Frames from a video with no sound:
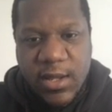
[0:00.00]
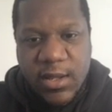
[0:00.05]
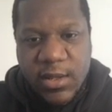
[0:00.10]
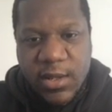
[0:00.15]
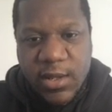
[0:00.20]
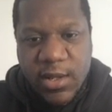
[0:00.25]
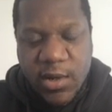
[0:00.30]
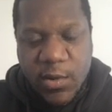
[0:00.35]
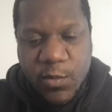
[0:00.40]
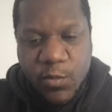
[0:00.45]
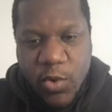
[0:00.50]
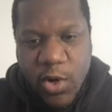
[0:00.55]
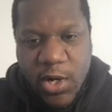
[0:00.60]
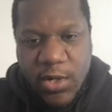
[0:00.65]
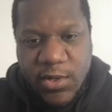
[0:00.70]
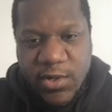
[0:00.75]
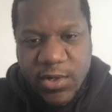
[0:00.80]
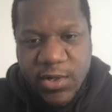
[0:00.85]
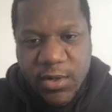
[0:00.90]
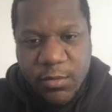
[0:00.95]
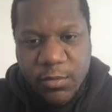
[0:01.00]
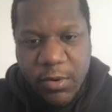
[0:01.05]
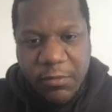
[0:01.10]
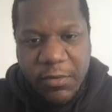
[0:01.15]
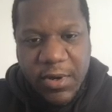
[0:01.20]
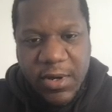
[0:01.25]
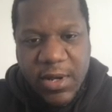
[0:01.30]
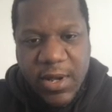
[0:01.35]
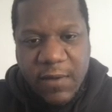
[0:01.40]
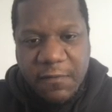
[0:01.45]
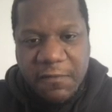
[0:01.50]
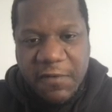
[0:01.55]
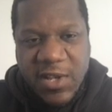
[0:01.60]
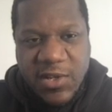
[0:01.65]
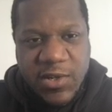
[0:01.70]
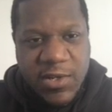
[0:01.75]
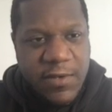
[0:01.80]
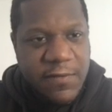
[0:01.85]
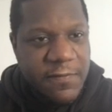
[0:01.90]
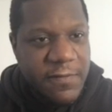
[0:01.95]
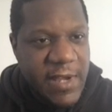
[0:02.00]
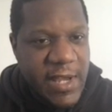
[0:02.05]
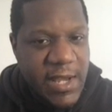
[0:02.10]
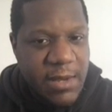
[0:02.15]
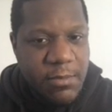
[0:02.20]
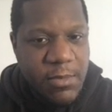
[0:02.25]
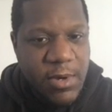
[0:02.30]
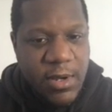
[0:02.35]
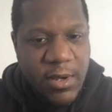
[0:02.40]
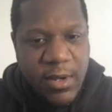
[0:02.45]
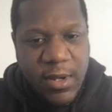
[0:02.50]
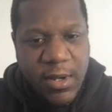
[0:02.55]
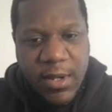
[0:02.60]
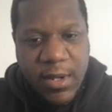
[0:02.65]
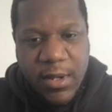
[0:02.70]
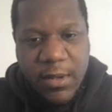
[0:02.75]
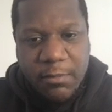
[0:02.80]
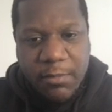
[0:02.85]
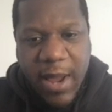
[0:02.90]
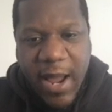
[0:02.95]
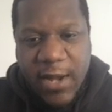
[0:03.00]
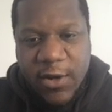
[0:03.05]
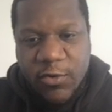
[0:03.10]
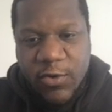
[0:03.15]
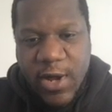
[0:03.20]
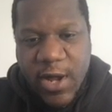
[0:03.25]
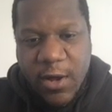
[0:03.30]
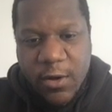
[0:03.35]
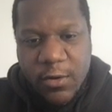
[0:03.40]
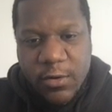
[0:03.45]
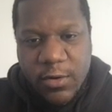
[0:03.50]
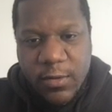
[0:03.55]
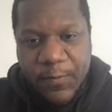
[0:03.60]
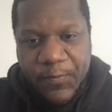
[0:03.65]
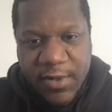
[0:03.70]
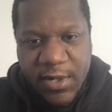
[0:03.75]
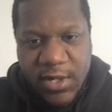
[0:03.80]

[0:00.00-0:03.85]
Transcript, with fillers: that you can watch with an Avengers themed background.